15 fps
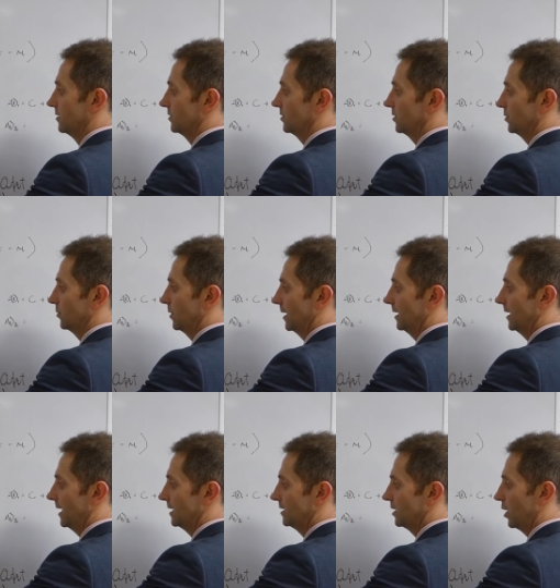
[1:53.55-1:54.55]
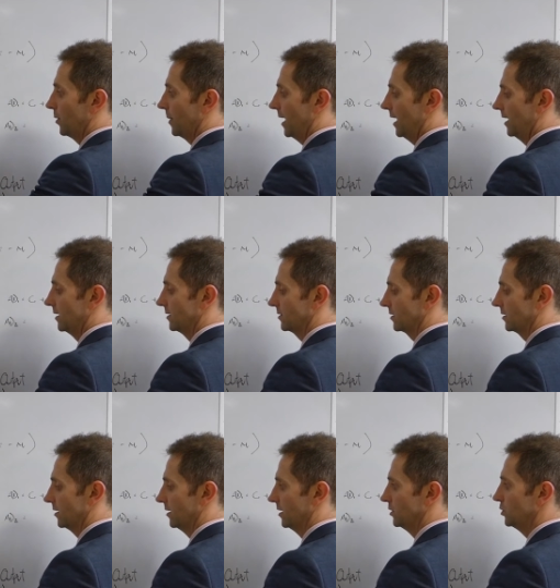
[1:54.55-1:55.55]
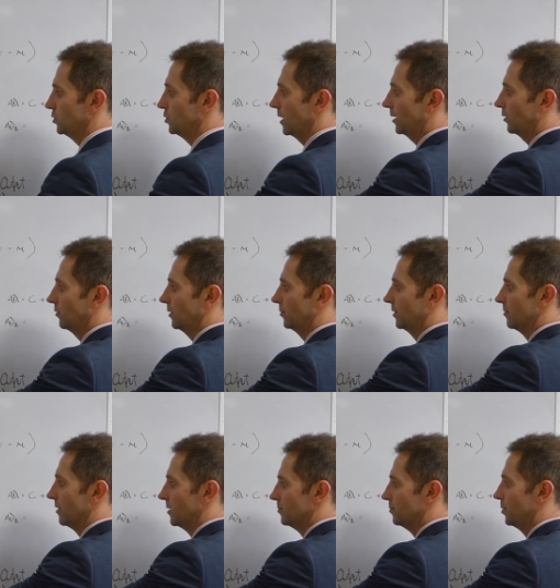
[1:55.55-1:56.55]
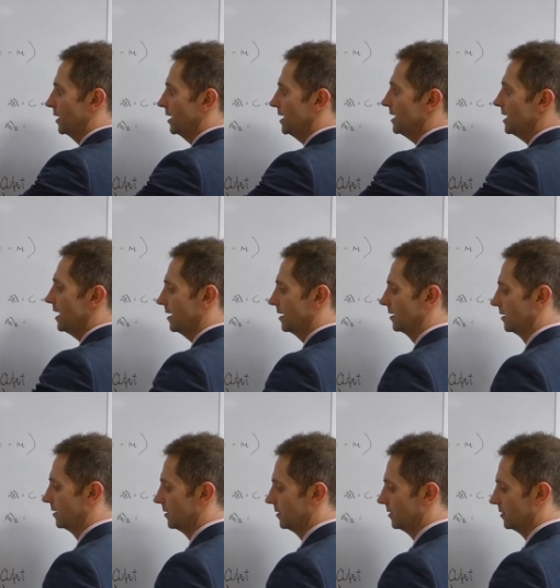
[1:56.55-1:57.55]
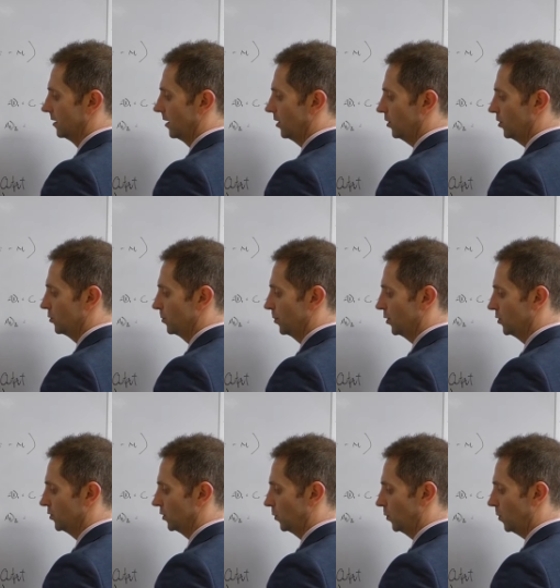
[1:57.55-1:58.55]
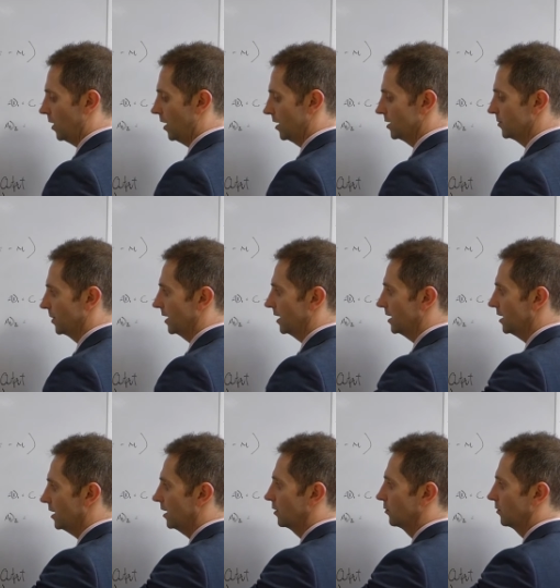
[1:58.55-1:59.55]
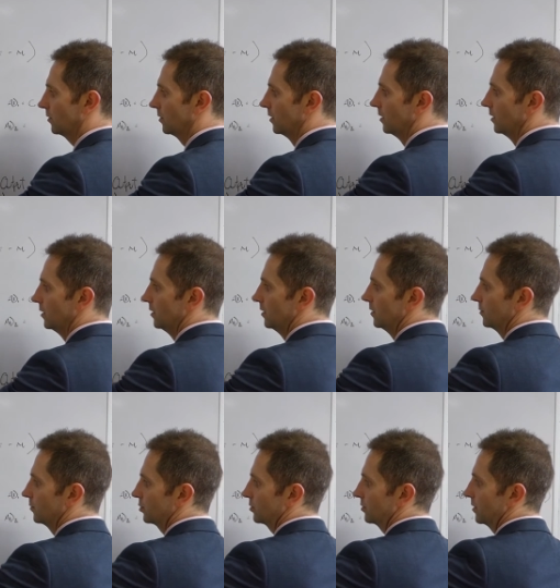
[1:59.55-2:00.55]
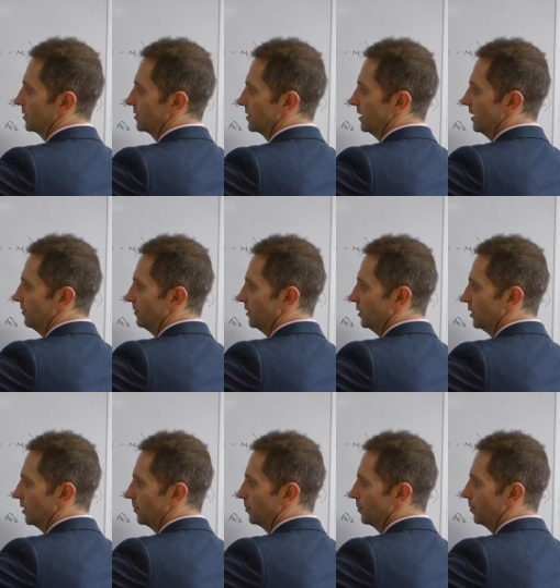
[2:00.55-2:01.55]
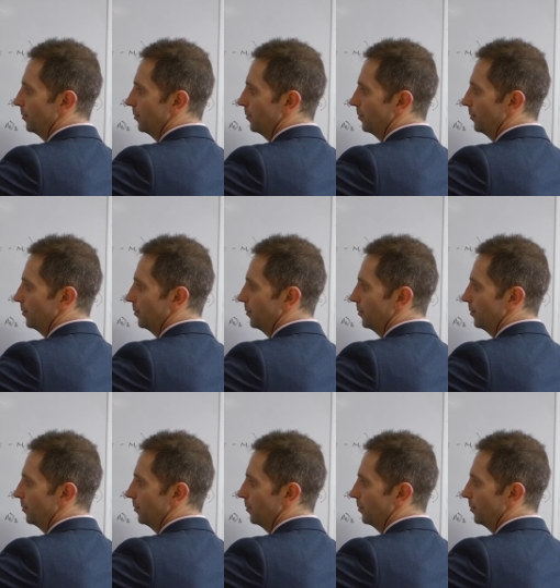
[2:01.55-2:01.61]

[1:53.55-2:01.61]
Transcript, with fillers: So we end up at a new equilibrium at B, output YB, price level